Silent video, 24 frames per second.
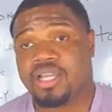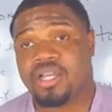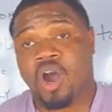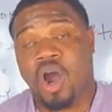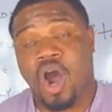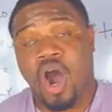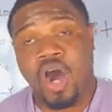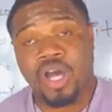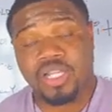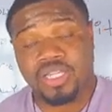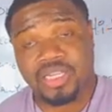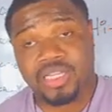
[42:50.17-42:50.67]

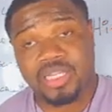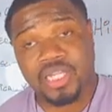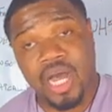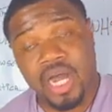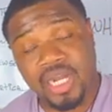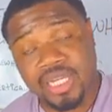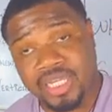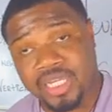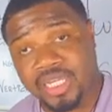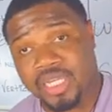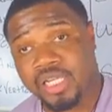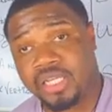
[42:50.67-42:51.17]

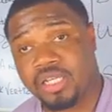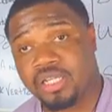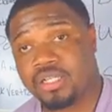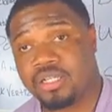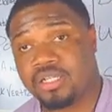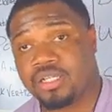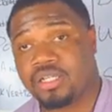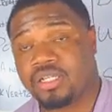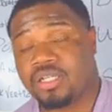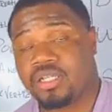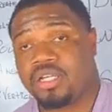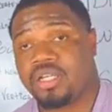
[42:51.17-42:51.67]
Unlucky,
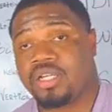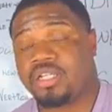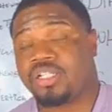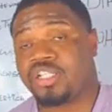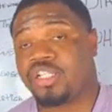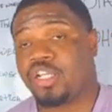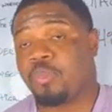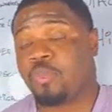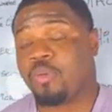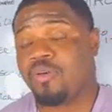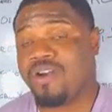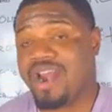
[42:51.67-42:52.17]

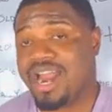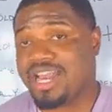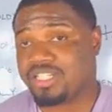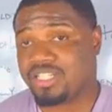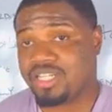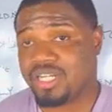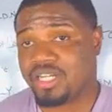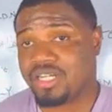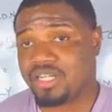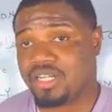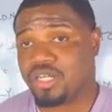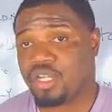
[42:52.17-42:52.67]

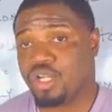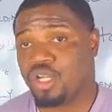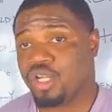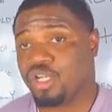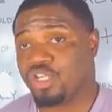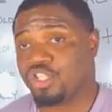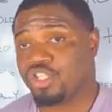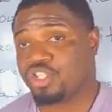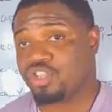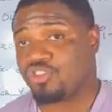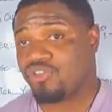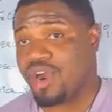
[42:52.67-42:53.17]
depression,
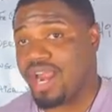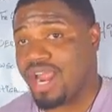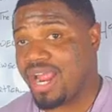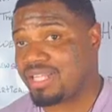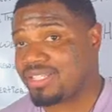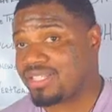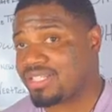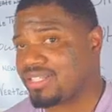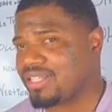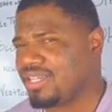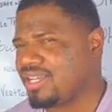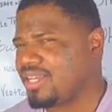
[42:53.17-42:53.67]

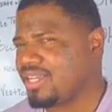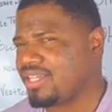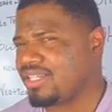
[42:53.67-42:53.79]
stress.